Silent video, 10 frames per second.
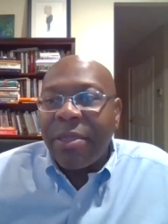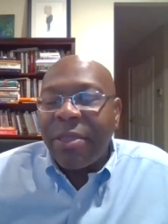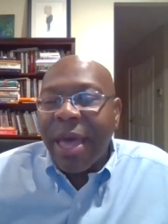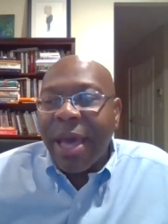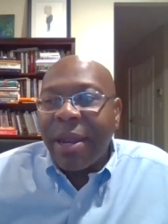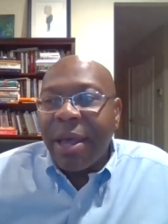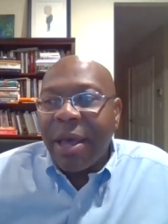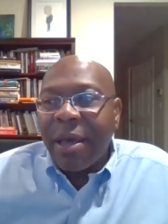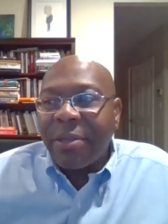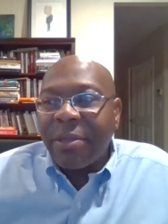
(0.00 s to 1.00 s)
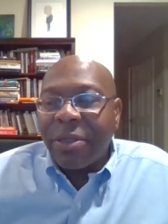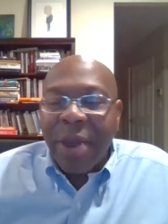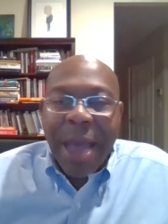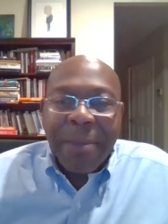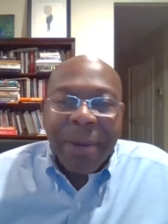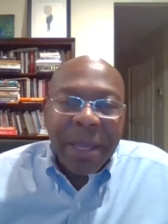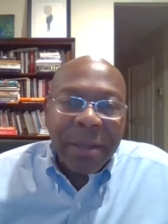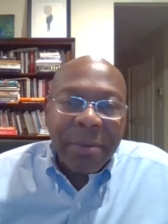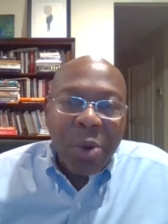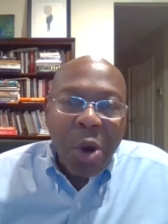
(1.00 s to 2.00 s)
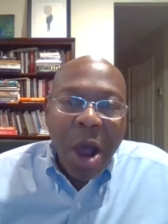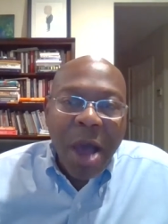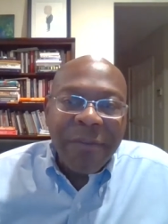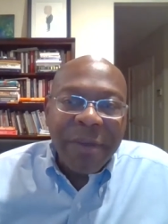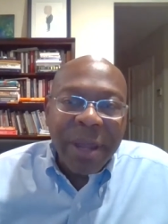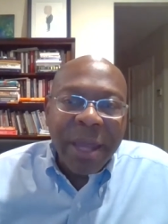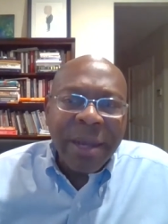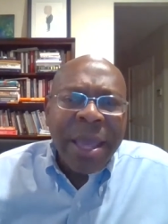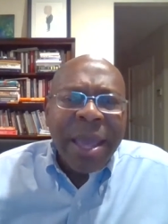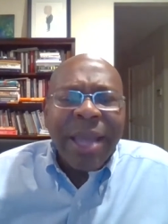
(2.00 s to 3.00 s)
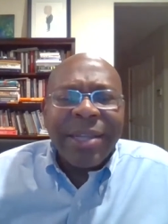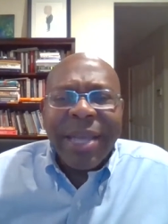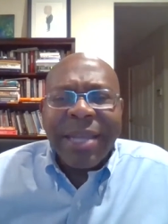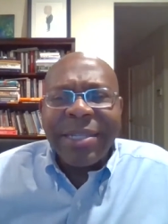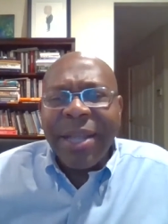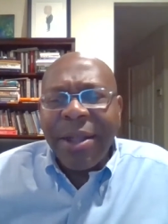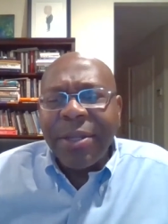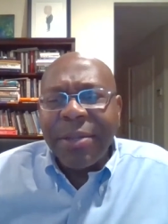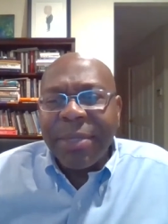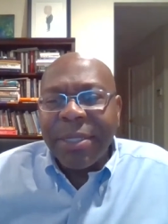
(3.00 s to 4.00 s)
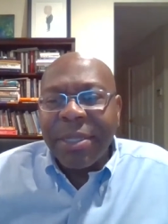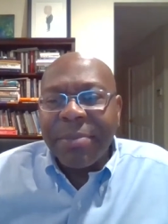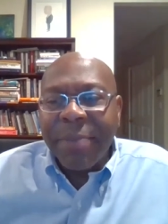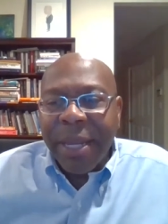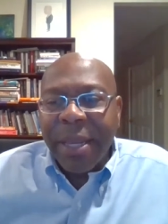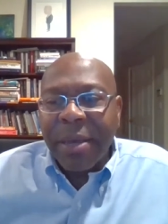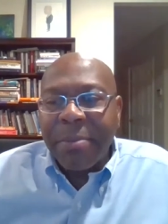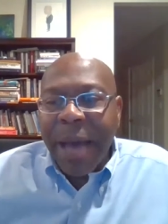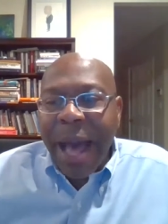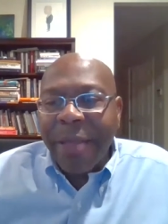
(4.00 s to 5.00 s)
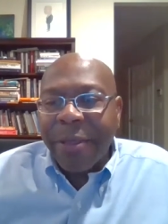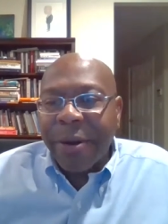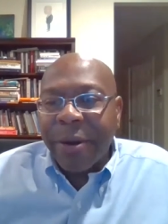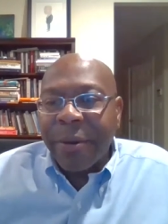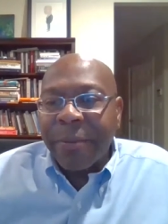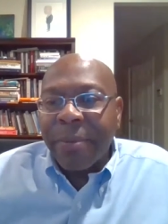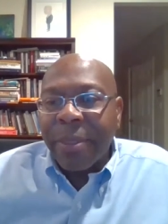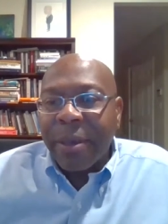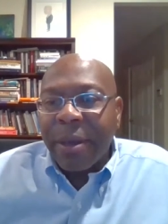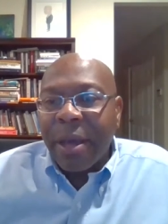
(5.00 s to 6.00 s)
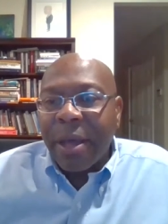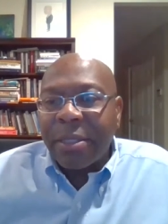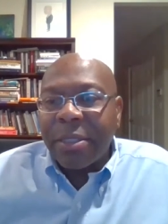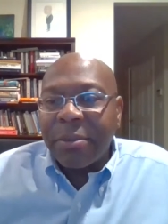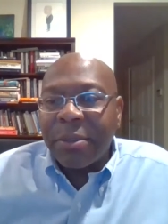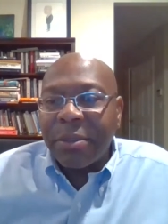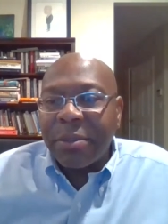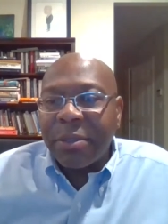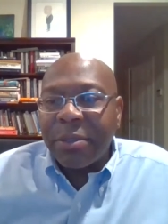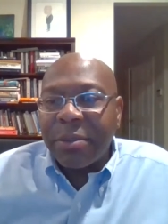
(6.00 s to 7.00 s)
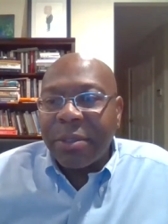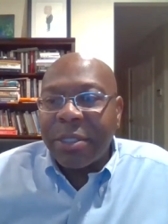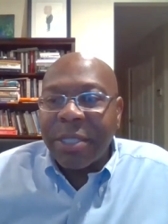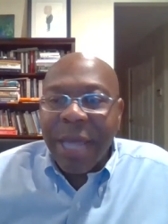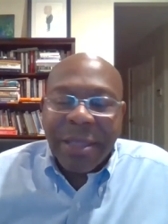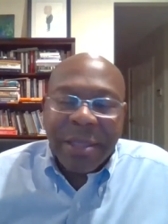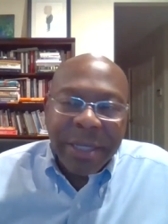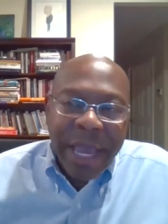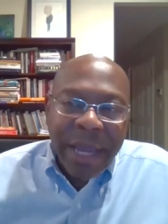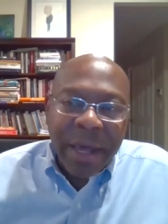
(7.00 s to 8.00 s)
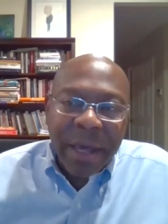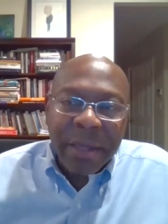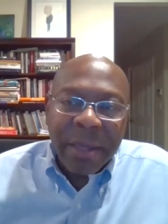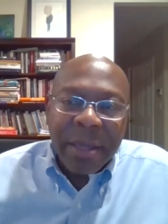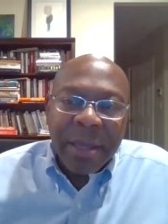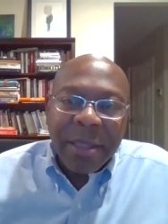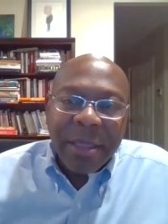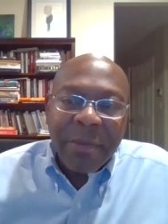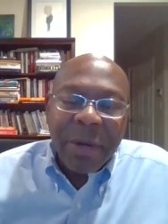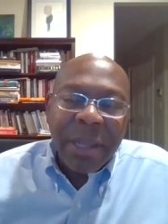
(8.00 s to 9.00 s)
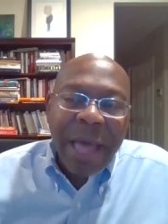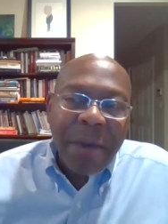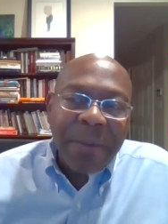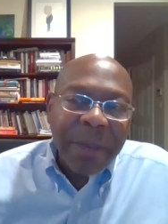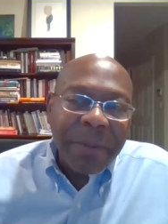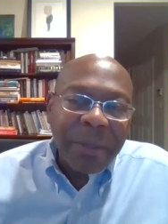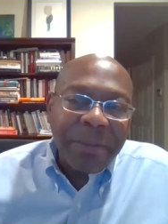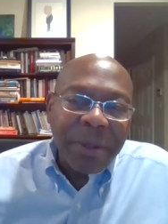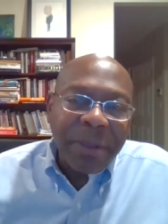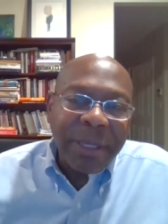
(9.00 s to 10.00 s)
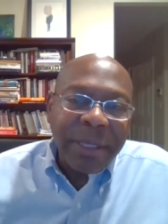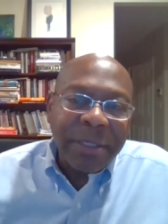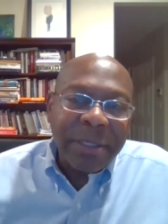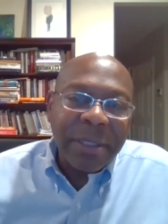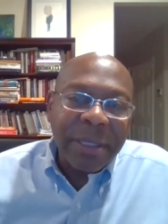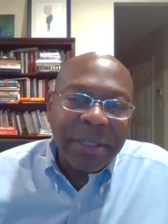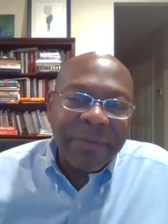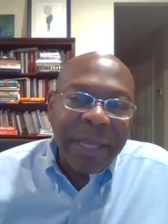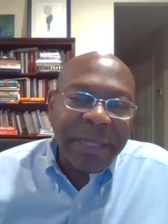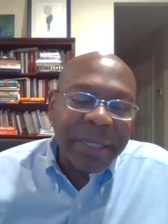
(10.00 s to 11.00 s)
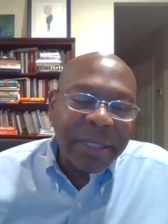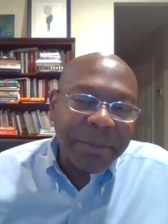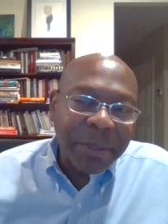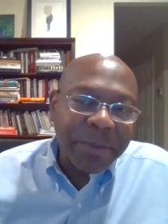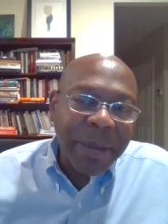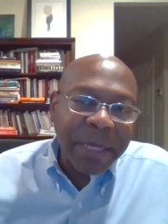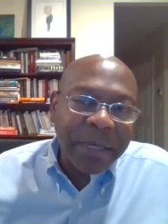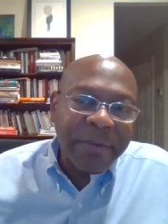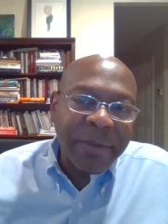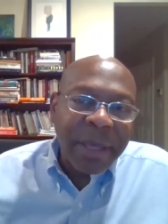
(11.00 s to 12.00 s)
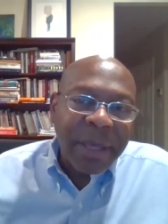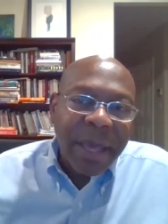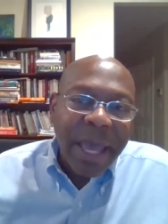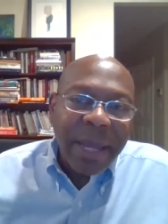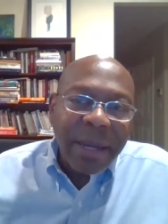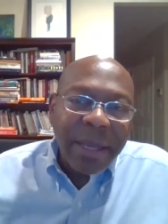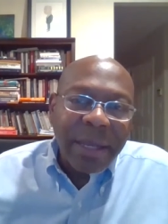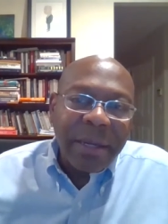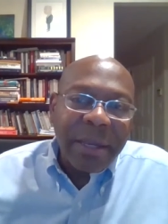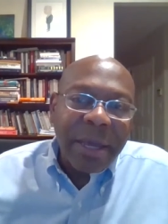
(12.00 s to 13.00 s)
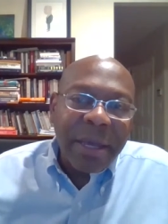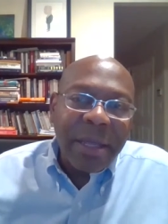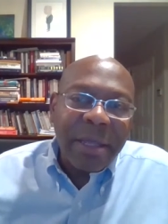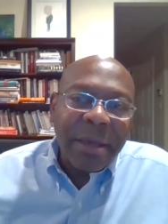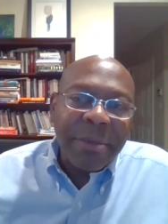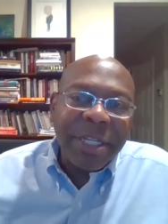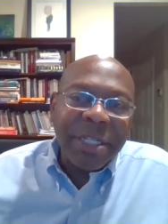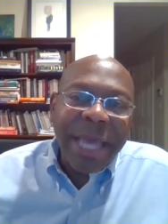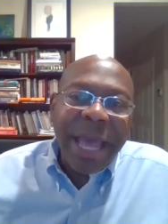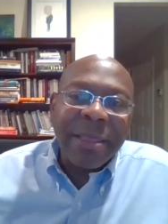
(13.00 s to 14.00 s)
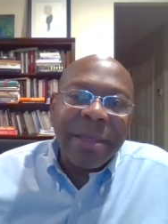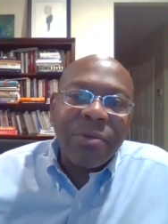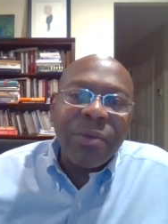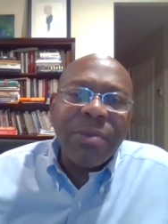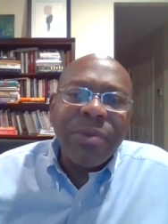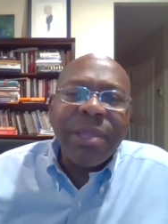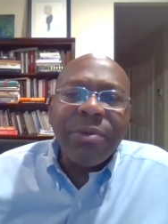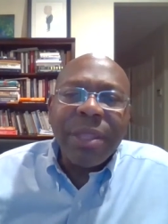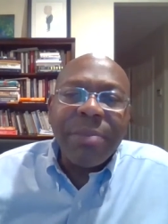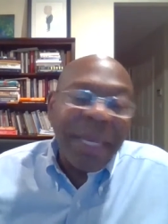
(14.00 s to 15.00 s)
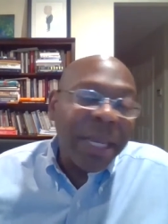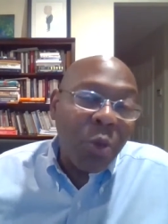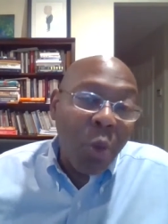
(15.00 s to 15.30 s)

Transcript: that uh, that they're happening more often. And, and, and seldom does the media bother uh, to, to, to, to cite the data that would allow people to put these these events into perspective. And and I may just add that when when the media